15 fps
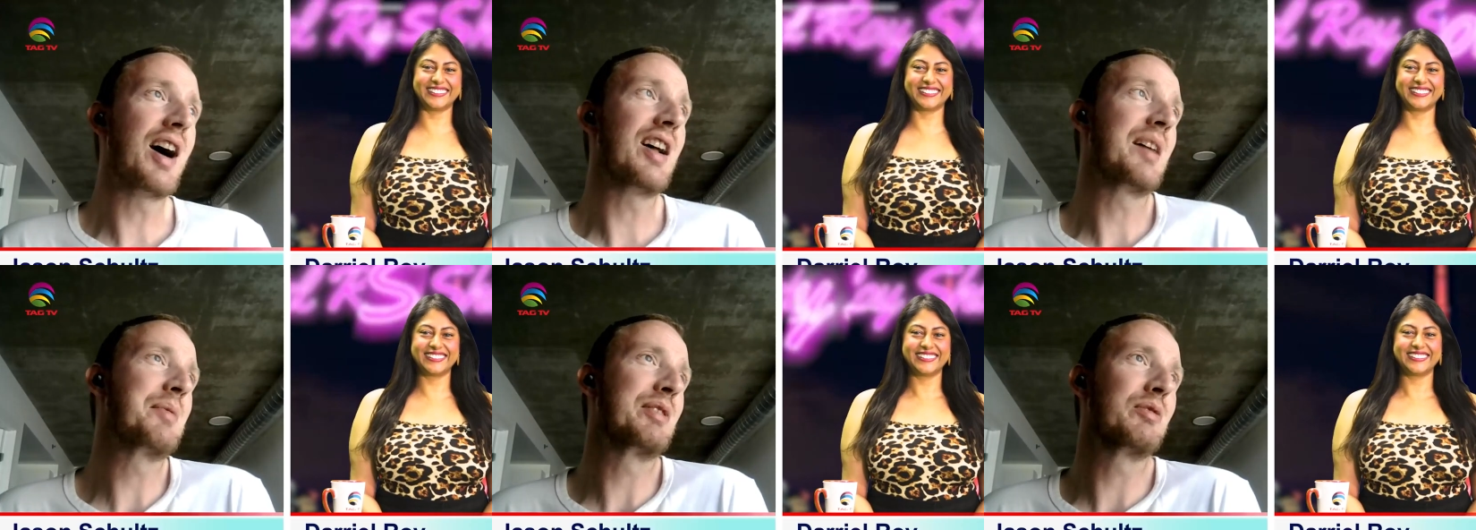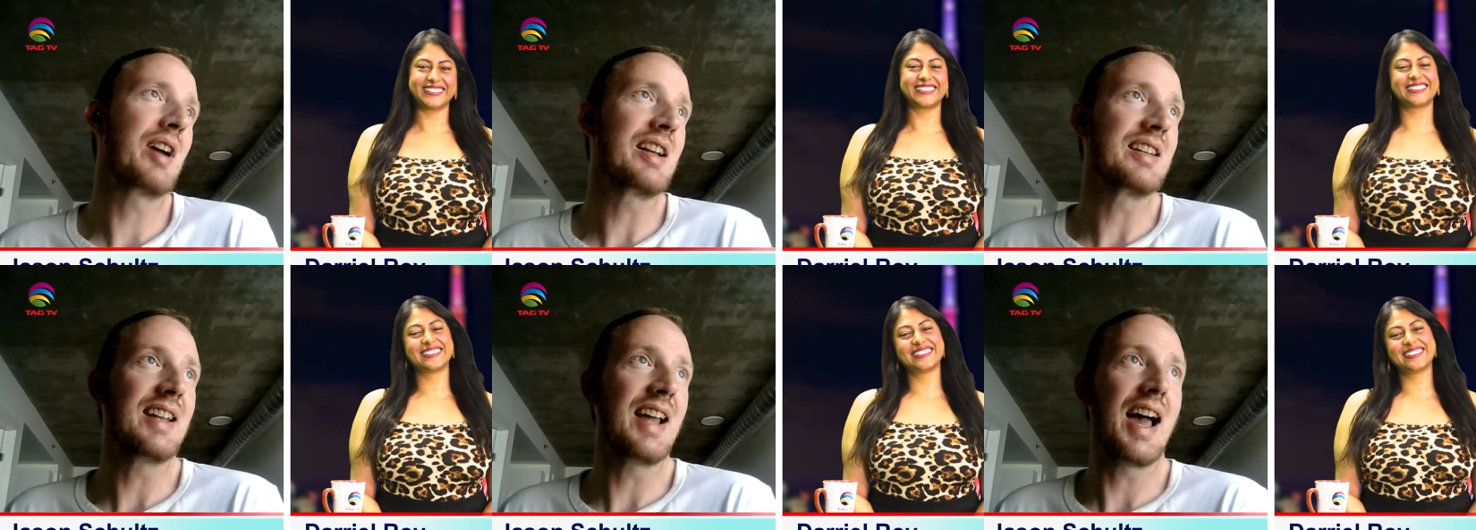Speaker 1: well, I mean,
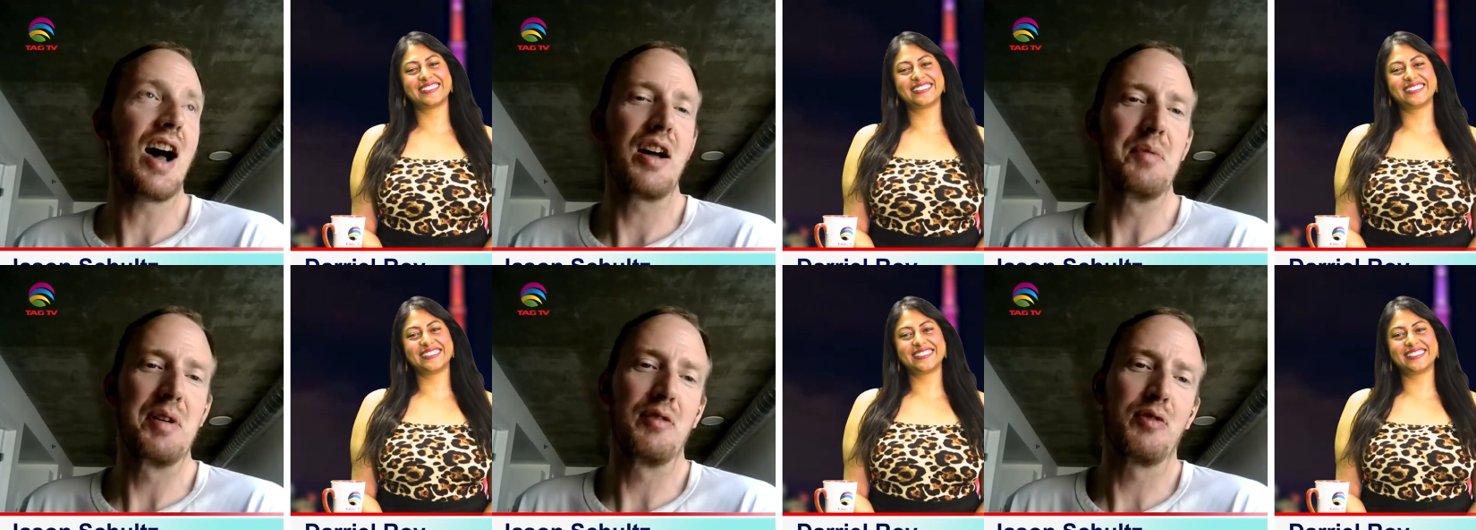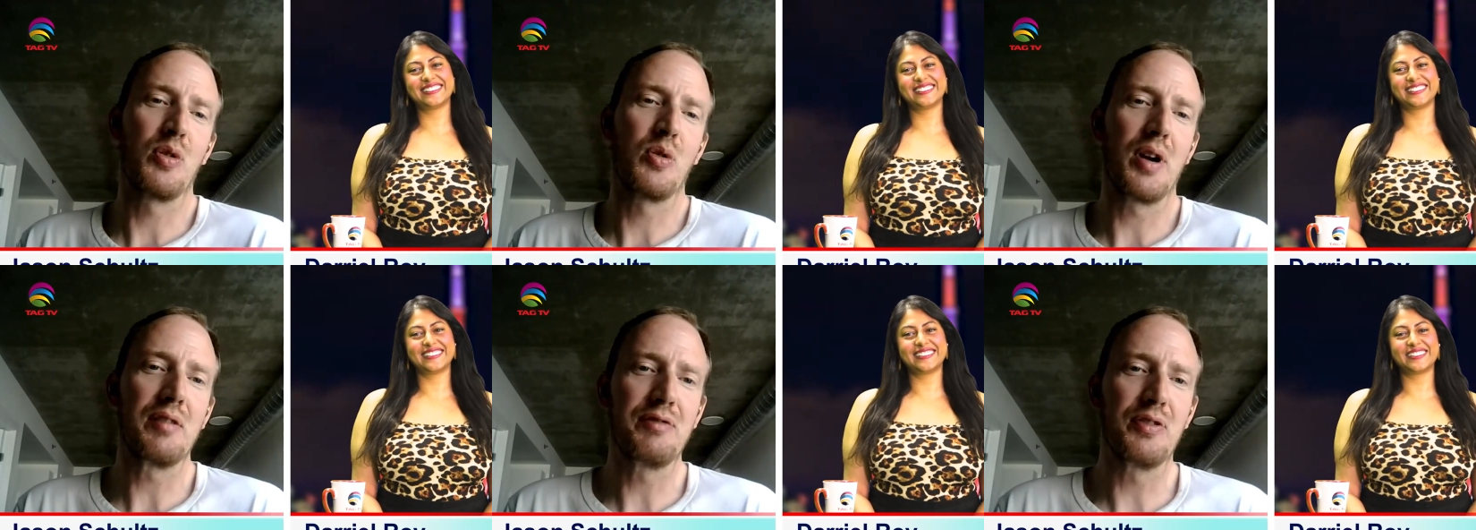right now, I mean,
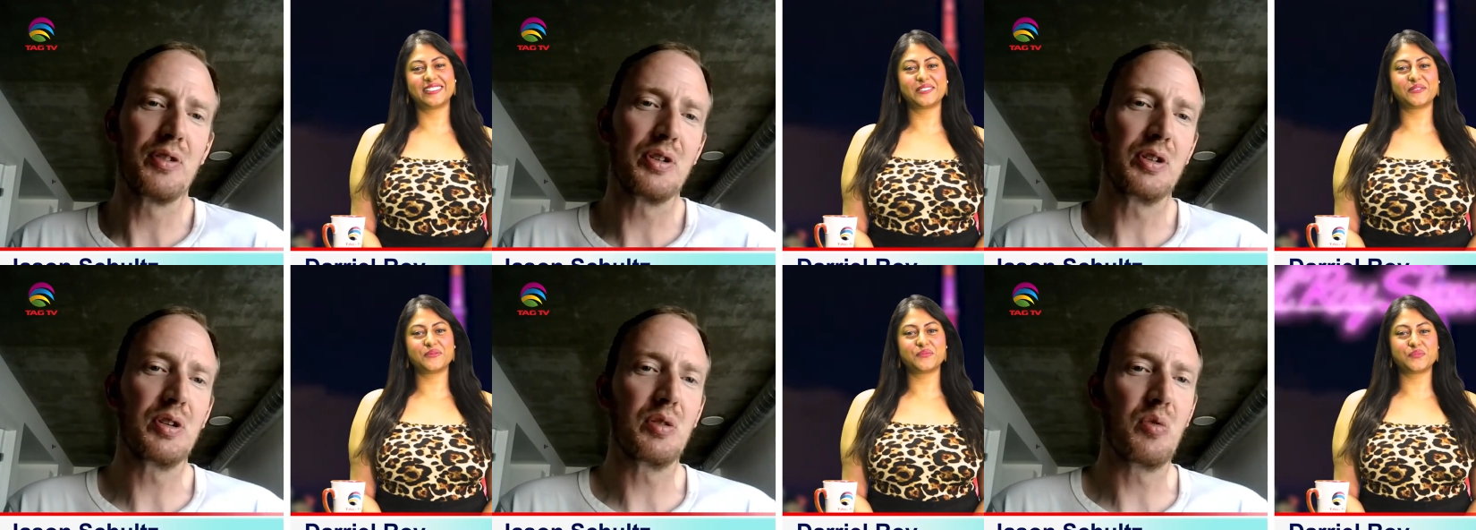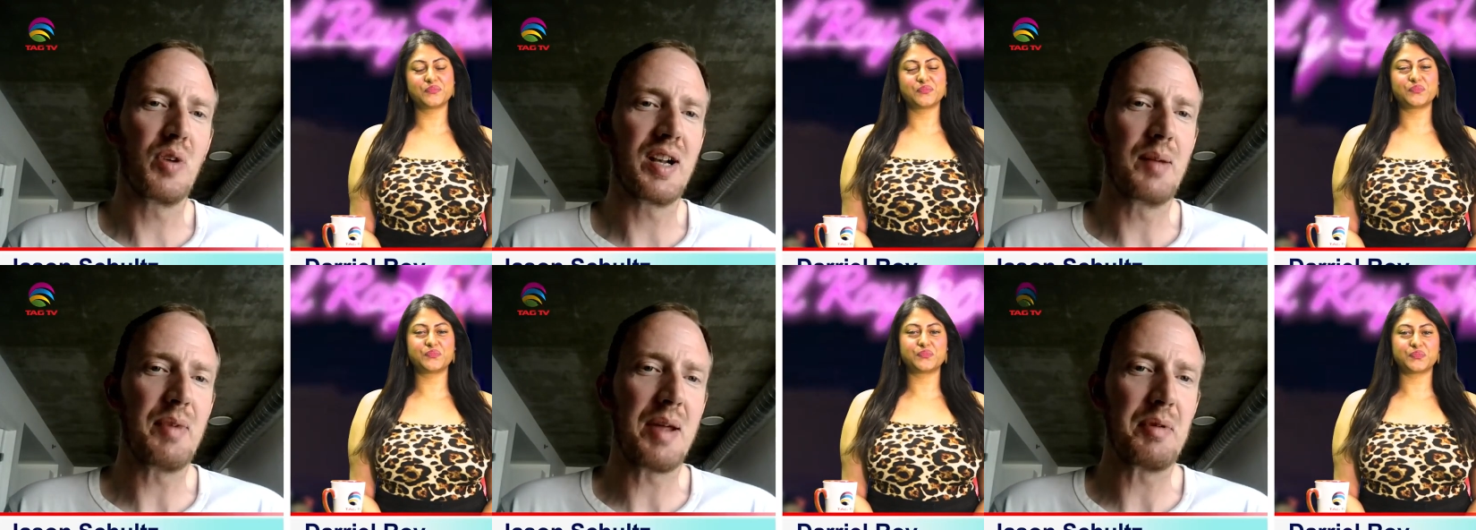if we're going for
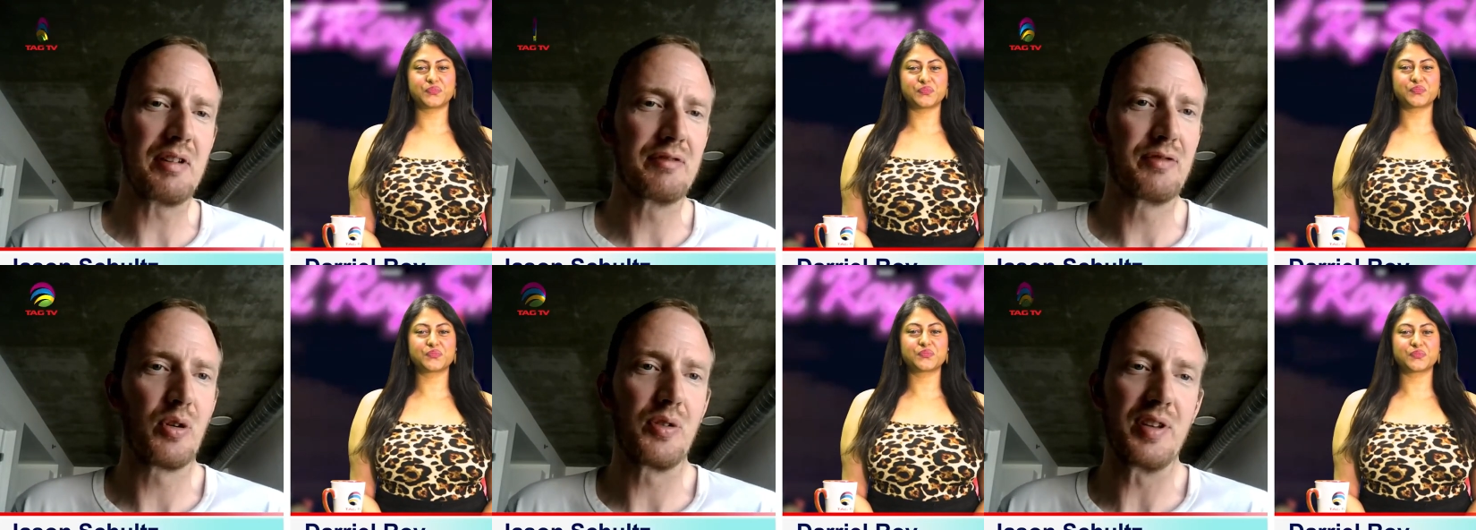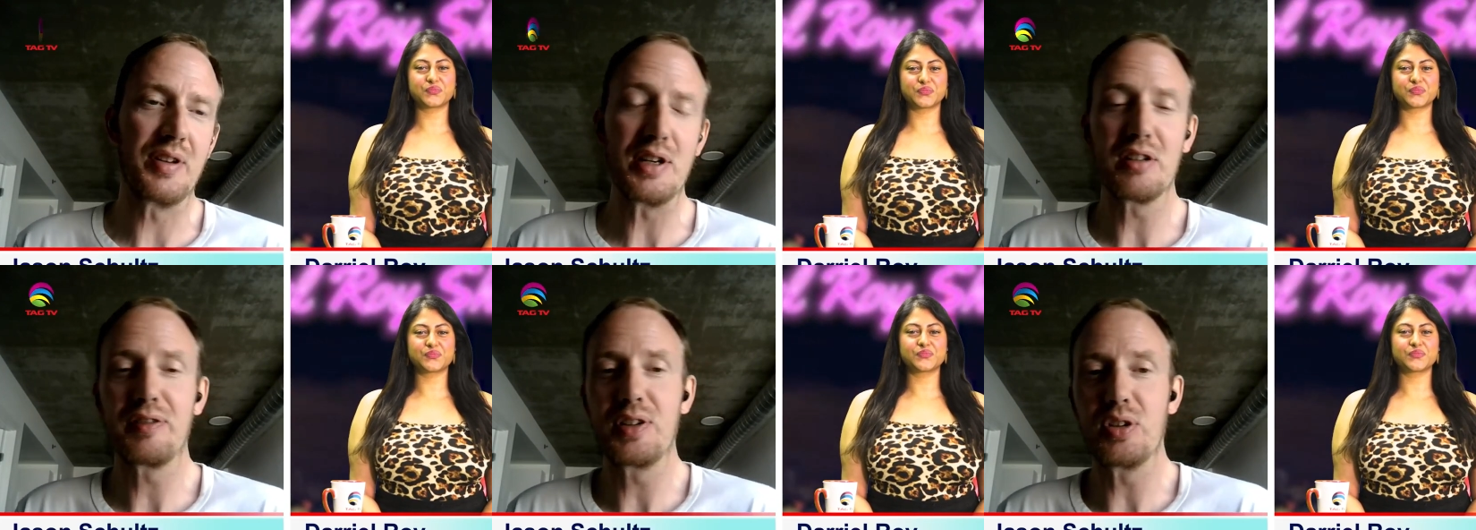what I'm aiming for
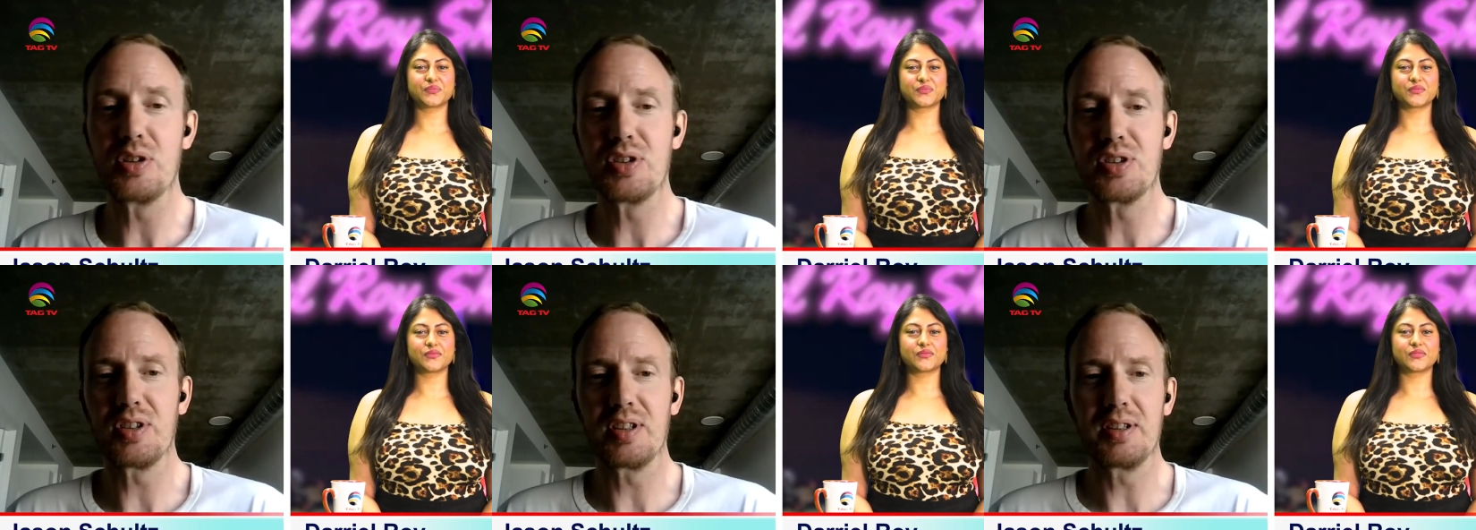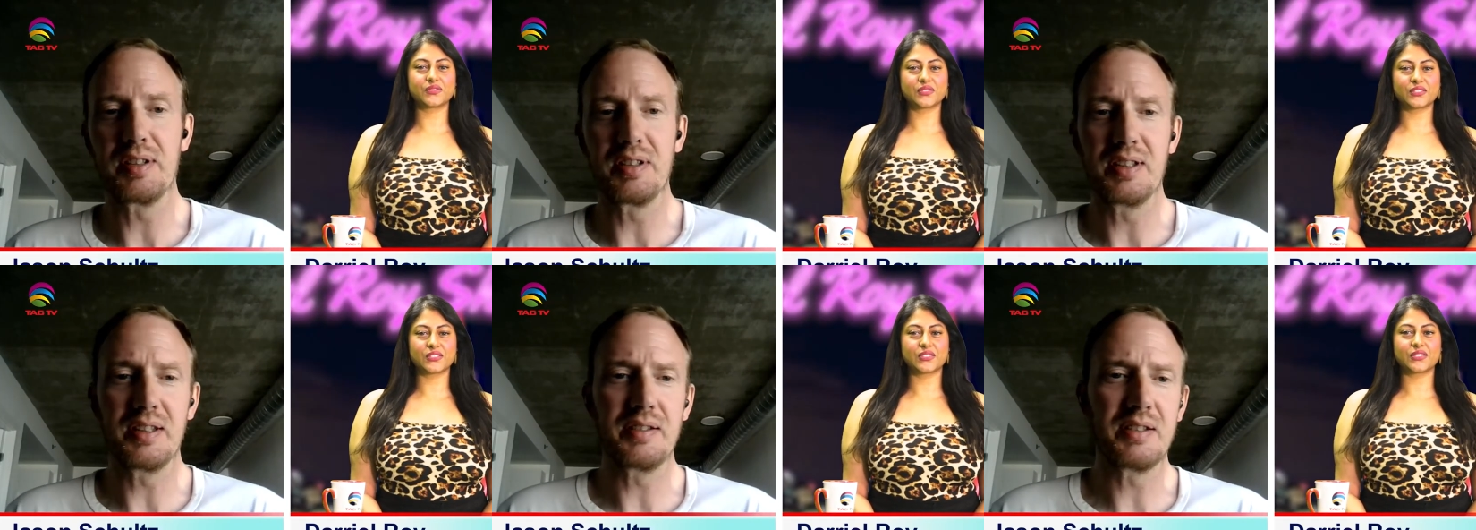in the near
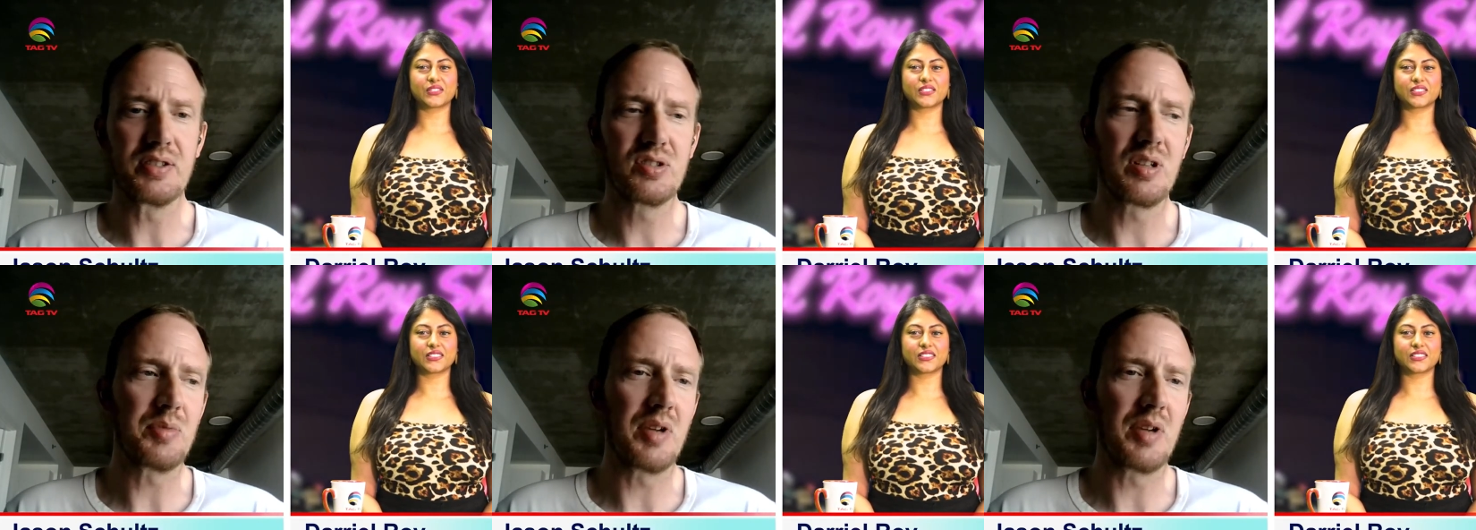future, this